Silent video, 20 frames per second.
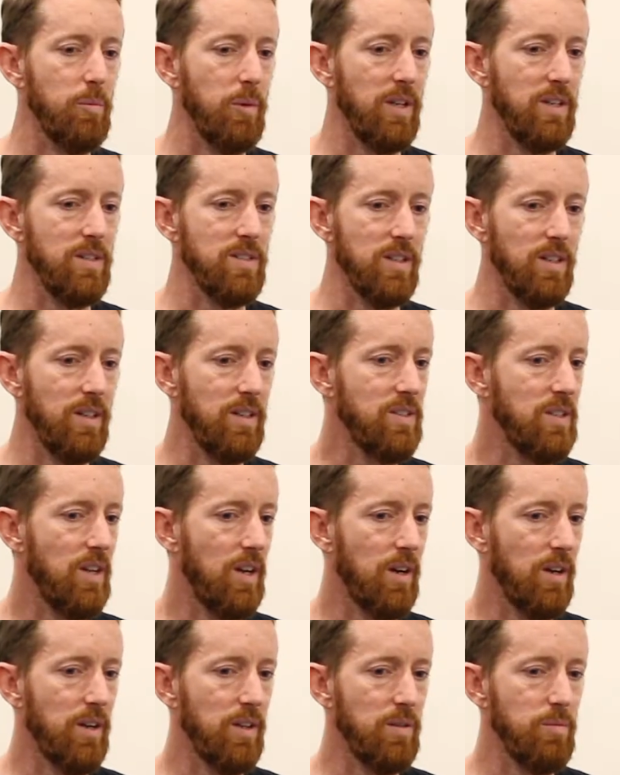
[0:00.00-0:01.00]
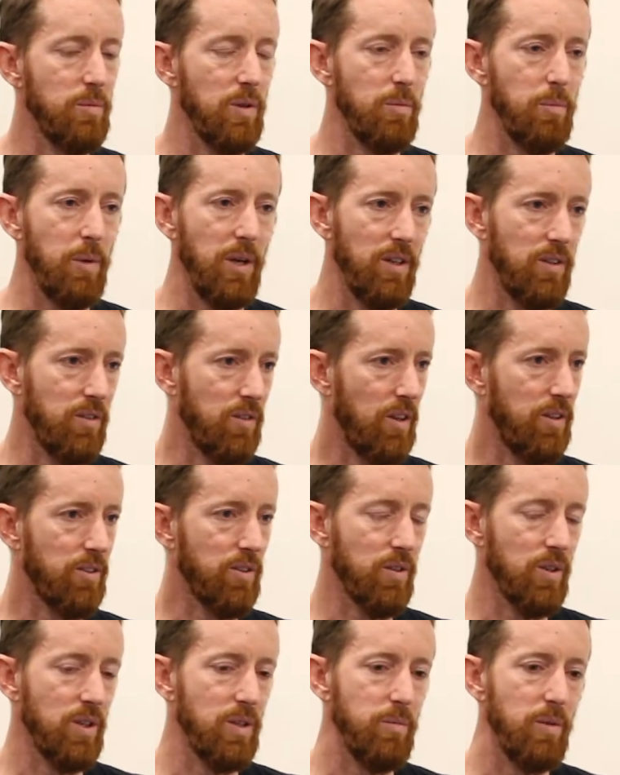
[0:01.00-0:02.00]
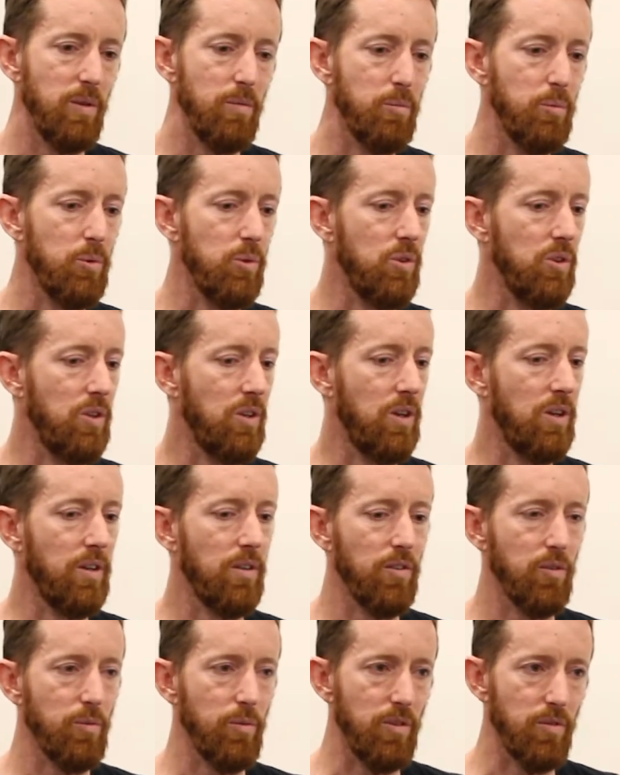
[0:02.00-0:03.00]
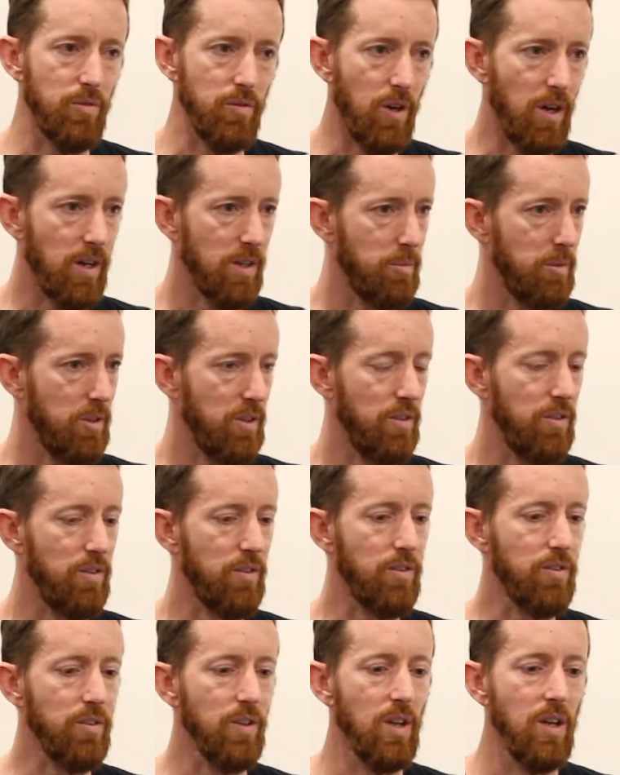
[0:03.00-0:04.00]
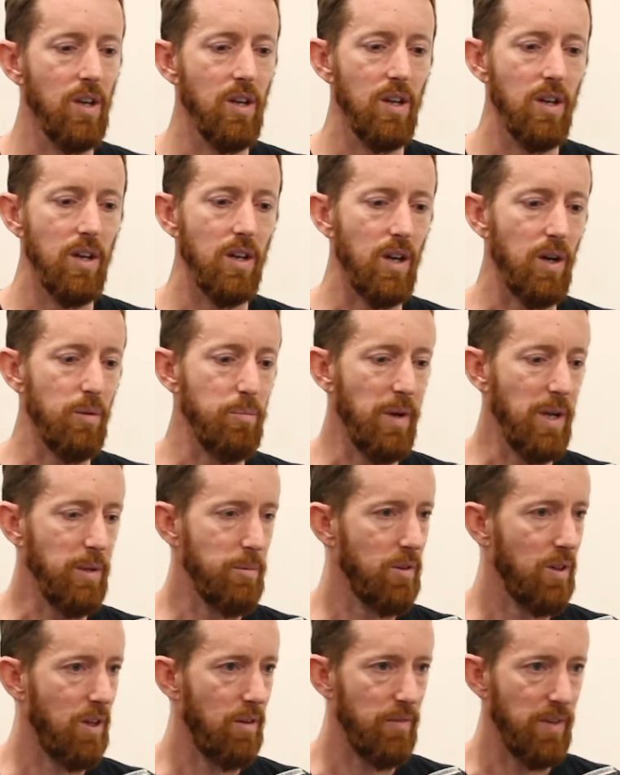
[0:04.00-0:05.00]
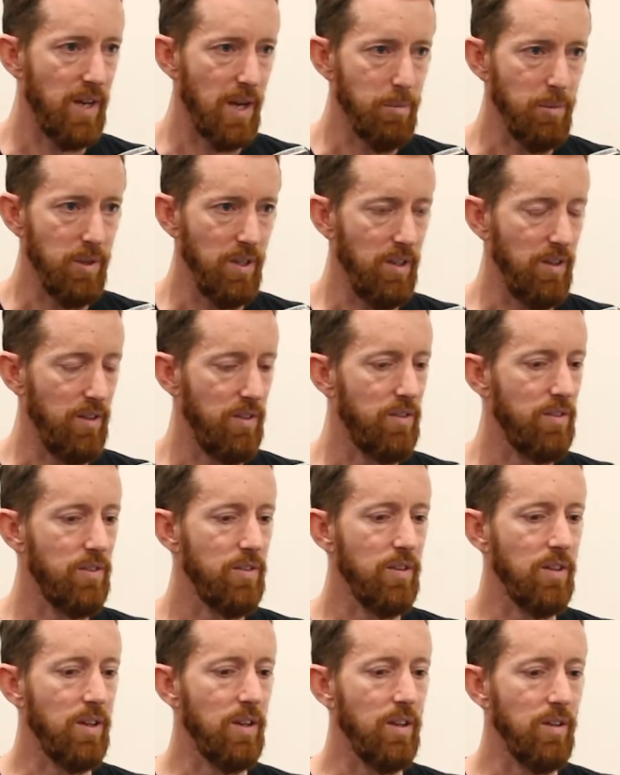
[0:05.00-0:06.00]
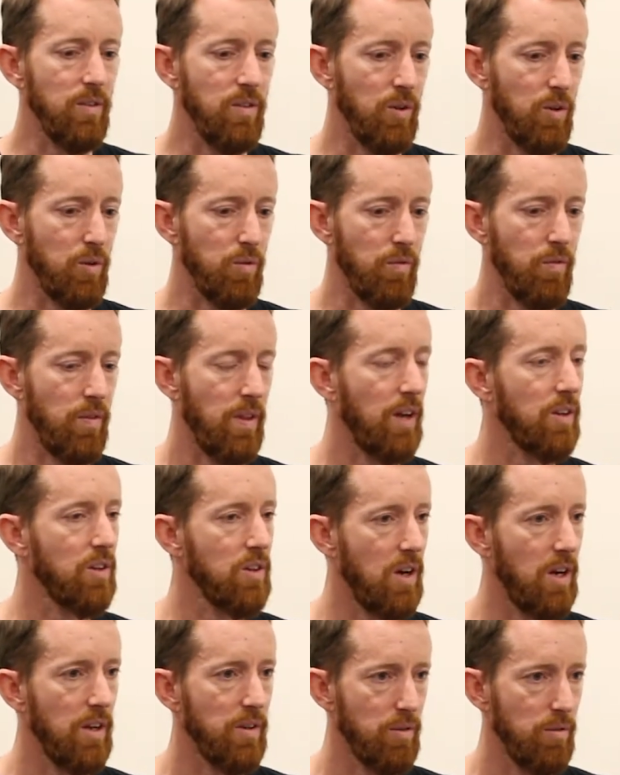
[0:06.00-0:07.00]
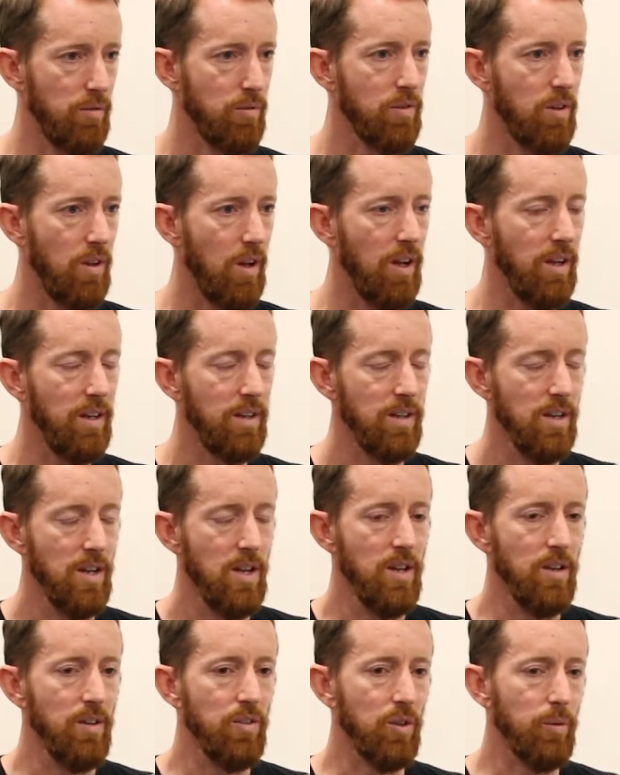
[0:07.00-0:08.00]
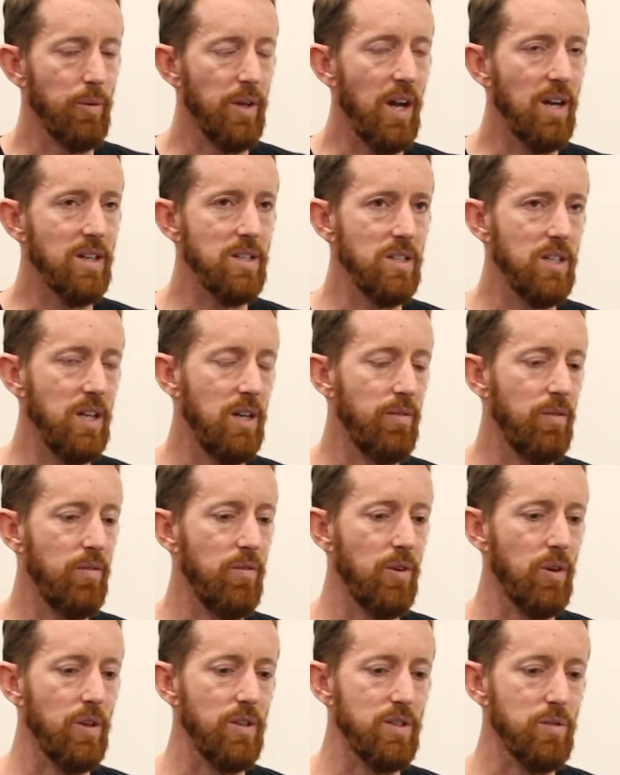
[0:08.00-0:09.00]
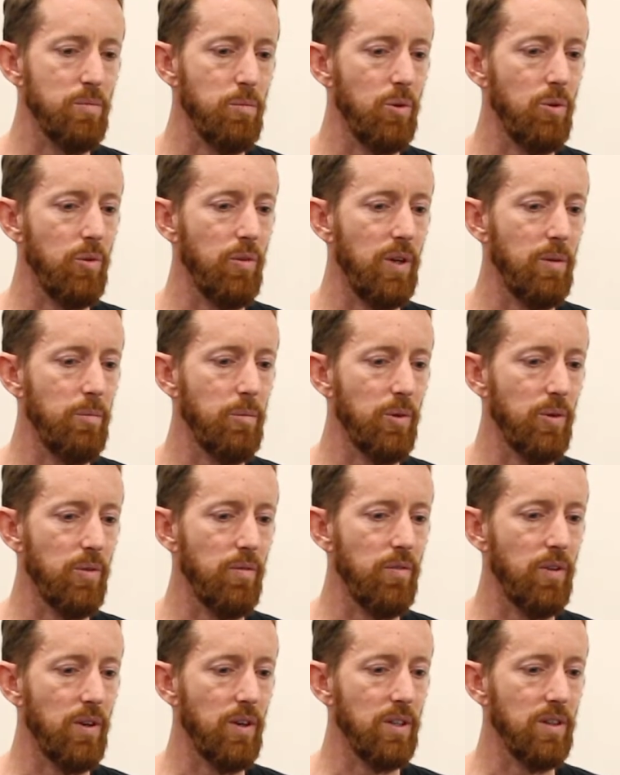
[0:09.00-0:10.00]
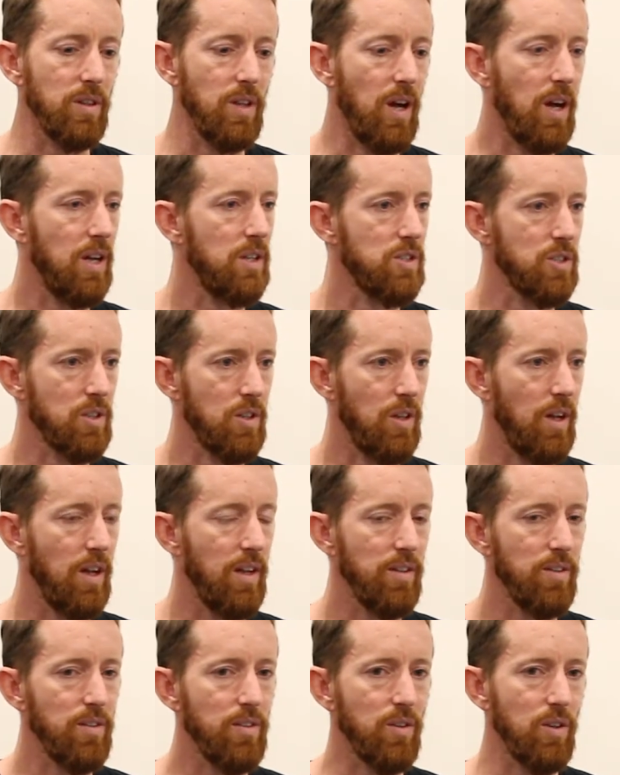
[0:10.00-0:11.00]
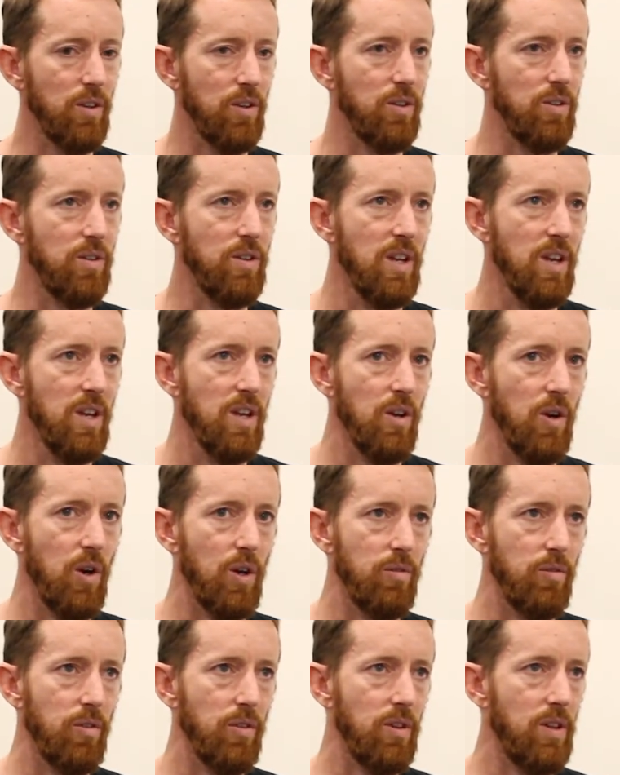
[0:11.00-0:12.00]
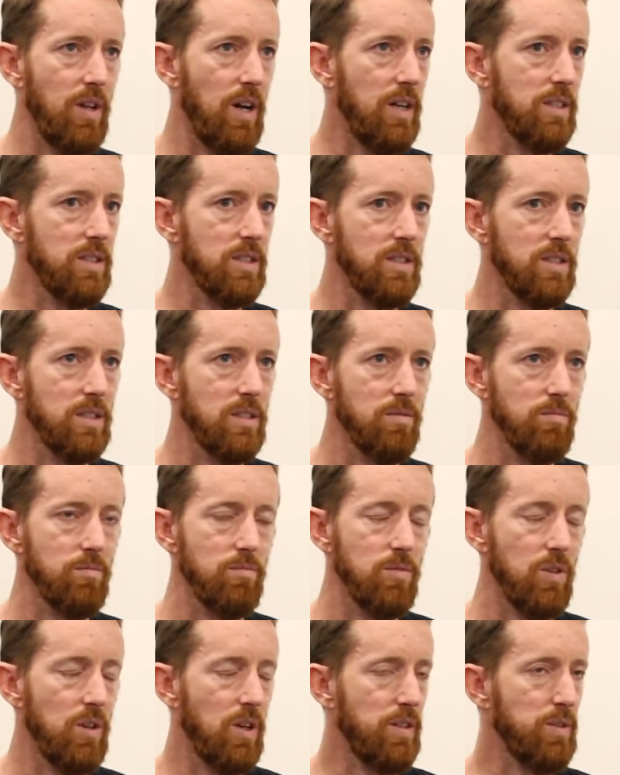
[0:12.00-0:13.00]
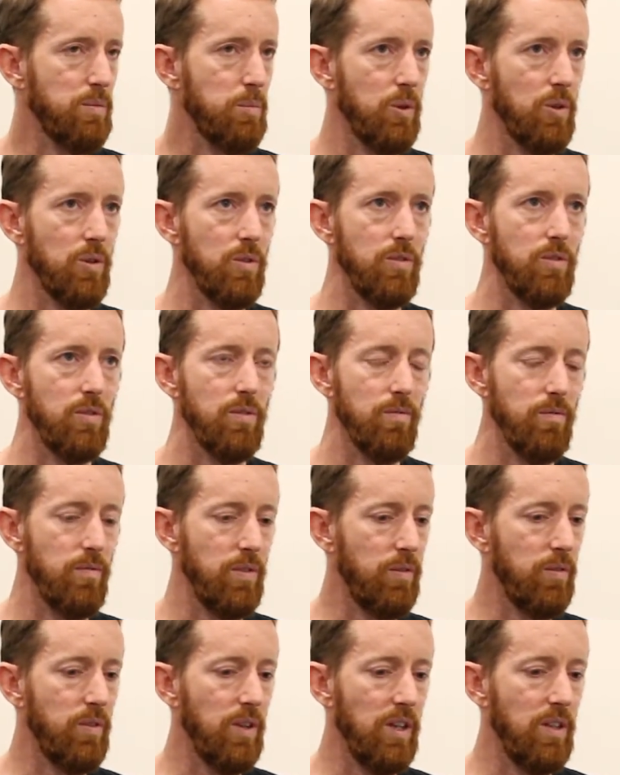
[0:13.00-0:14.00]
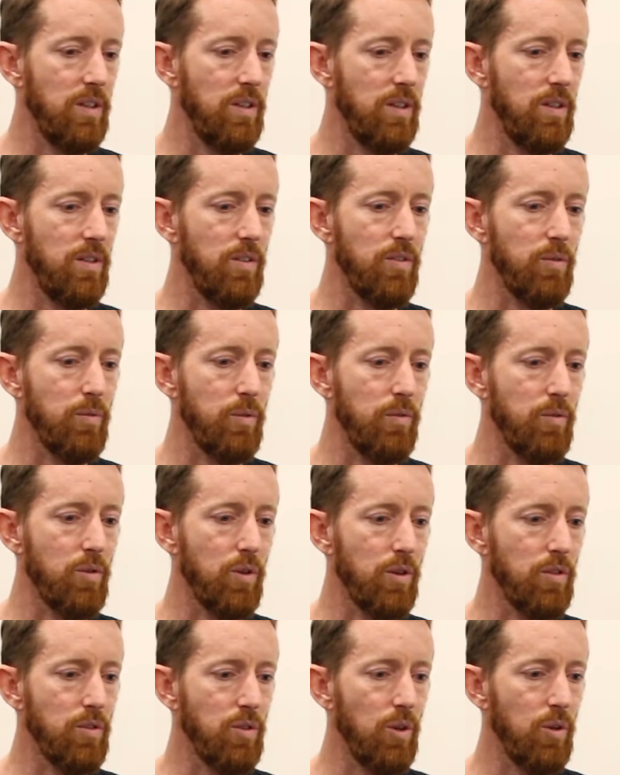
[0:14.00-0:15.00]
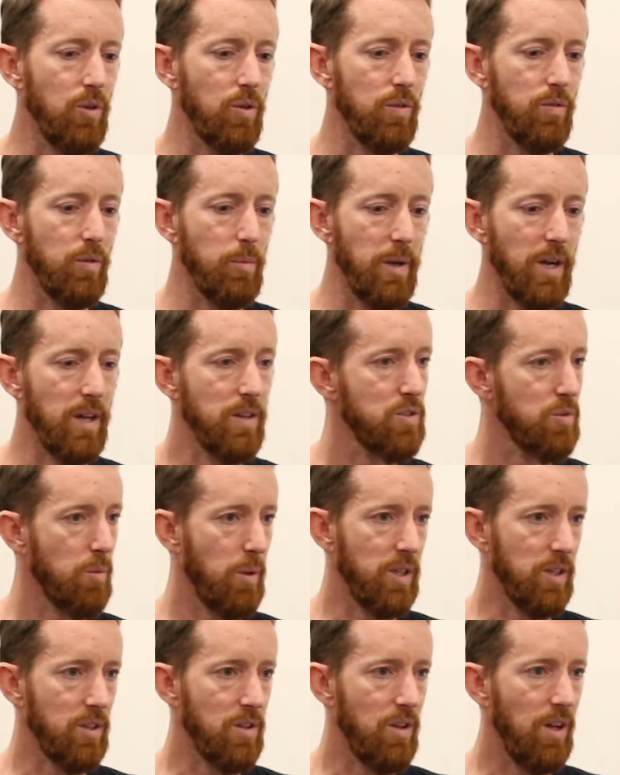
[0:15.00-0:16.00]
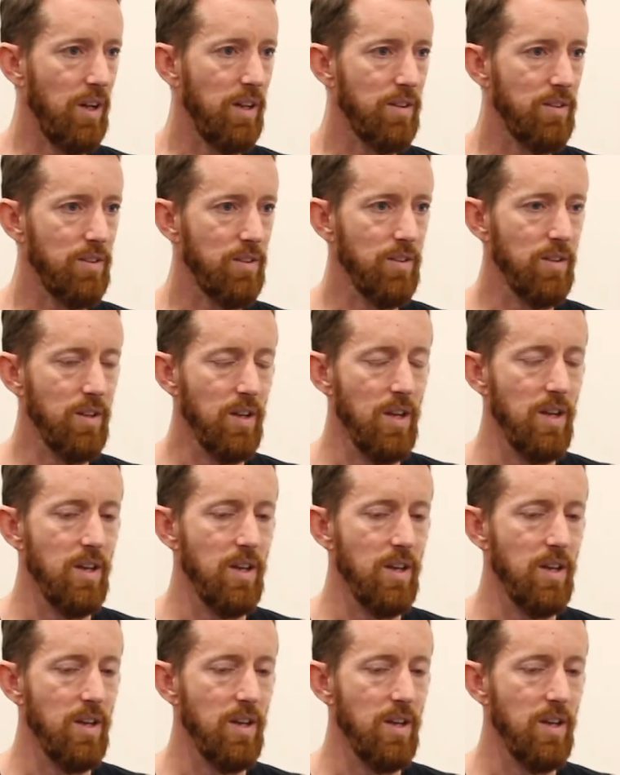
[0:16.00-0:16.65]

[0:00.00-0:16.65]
be Sanitarium and Peter's Ice Cream and Bulla, Swiss Vitamins, Baby Love nappies, that kind of client. So we actually have a very small number of very large clients. So over the last, I suppose, 15 years, we've got a total of about 20 clients.